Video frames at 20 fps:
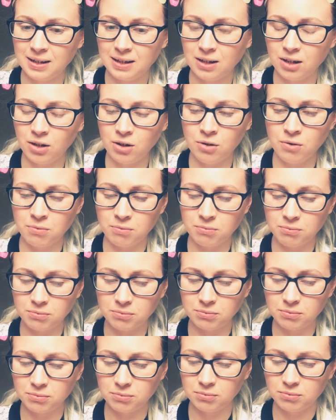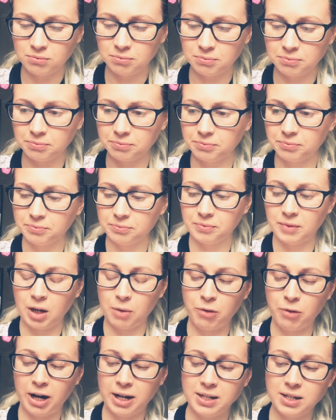Oh, I'm
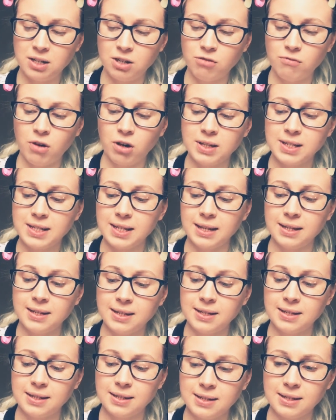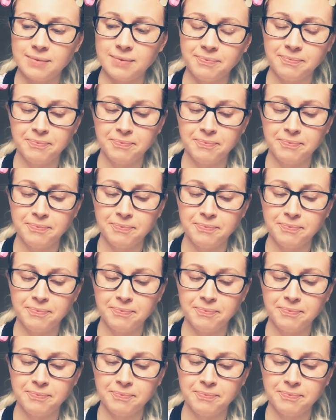writing the wrong sentence.